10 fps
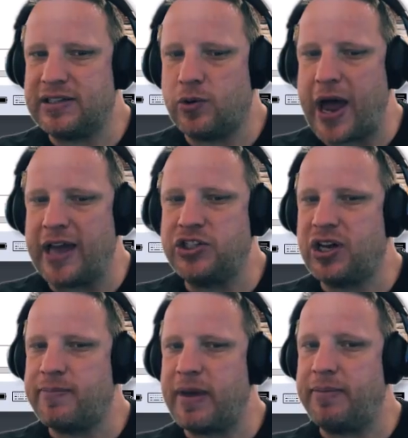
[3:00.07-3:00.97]
or as you
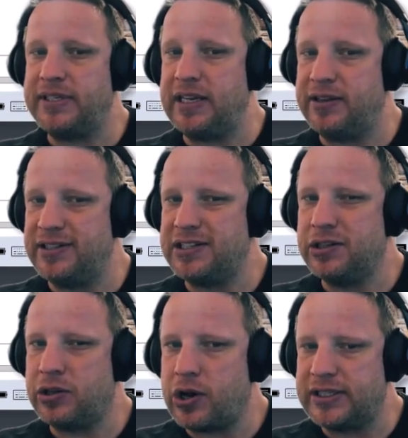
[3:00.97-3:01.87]
can maybe see, this is
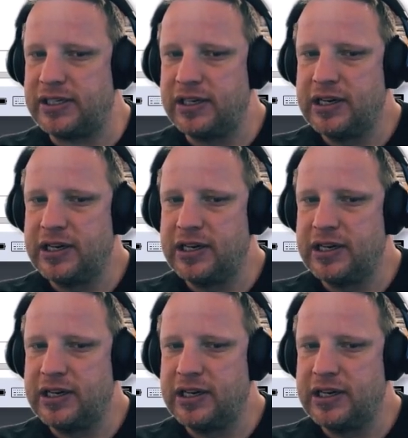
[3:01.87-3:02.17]
not